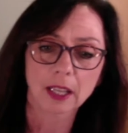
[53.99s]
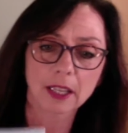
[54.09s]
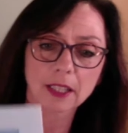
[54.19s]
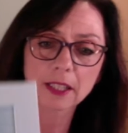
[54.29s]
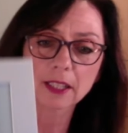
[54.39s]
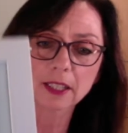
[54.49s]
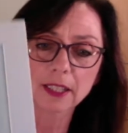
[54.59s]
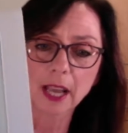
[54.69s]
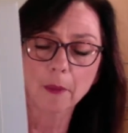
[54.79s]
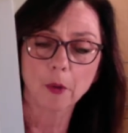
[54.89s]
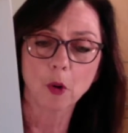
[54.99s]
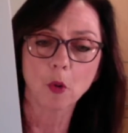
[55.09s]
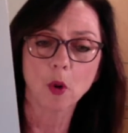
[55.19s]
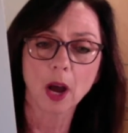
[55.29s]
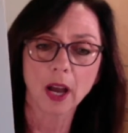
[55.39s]
This is
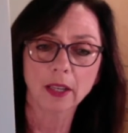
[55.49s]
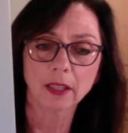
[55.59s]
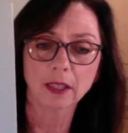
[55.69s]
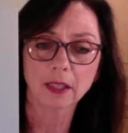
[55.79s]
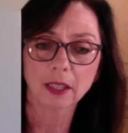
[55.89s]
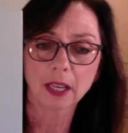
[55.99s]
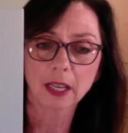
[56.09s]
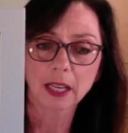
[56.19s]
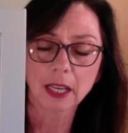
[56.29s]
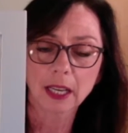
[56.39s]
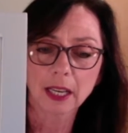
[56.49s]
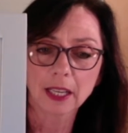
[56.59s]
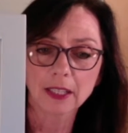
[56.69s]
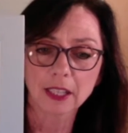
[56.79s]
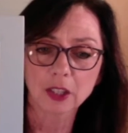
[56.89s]
example 1.
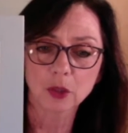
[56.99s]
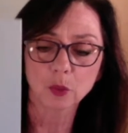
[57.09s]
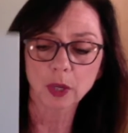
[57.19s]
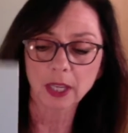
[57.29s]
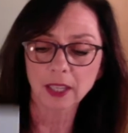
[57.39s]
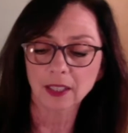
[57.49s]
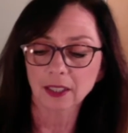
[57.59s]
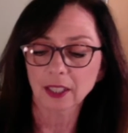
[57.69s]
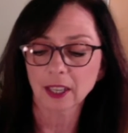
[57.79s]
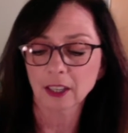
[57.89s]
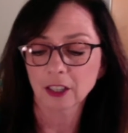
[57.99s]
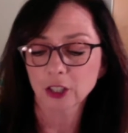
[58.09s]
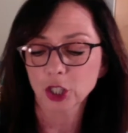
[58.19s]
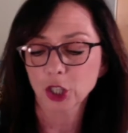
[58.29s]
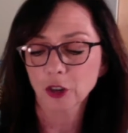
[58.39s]
It's a sweet little
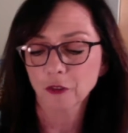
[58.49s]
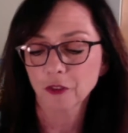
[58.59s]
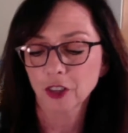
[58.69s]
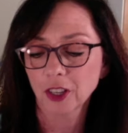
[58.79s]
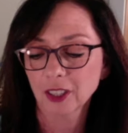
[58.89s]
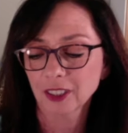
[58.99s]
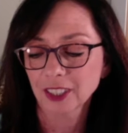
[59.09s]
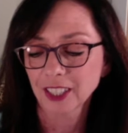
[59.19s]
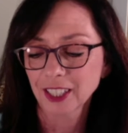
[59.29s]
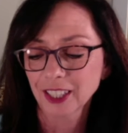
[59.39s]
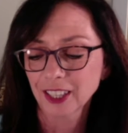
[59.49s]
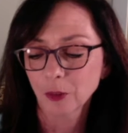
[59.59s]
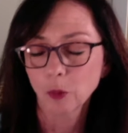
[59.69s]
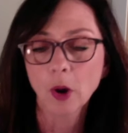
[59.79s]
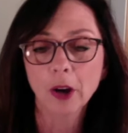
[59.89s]
cheerful
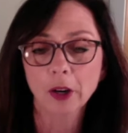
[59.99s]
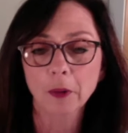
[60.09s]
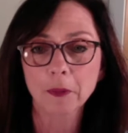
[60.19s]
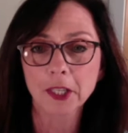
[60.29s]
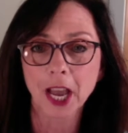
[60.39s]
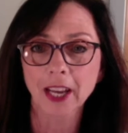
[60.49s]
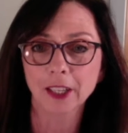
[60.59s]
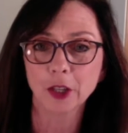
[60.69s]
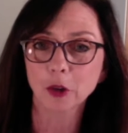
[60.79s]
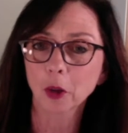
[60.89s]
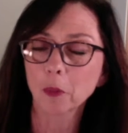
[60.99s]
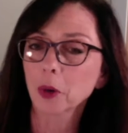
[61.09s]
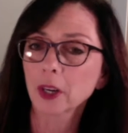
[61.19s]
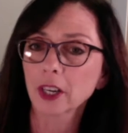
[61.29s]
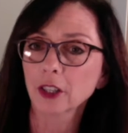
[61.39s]
welcome sign. You can
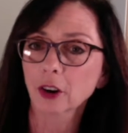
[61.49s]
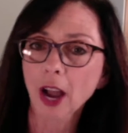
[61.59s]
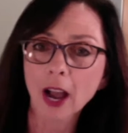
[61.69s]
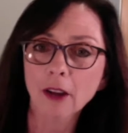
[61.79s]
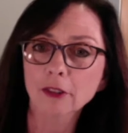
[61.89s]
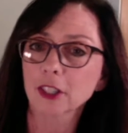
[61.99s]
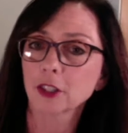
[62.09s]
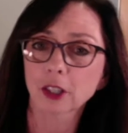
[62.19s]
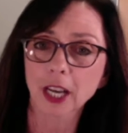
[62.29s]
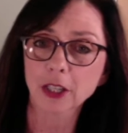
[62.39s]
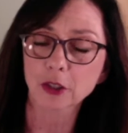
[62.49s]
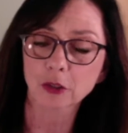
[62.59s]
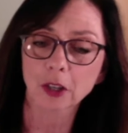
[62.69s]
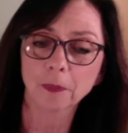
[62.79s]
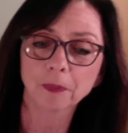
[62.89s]
put it in your house, in your guest
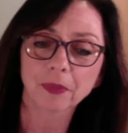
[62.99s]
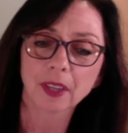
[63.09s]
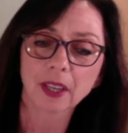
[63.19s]
room.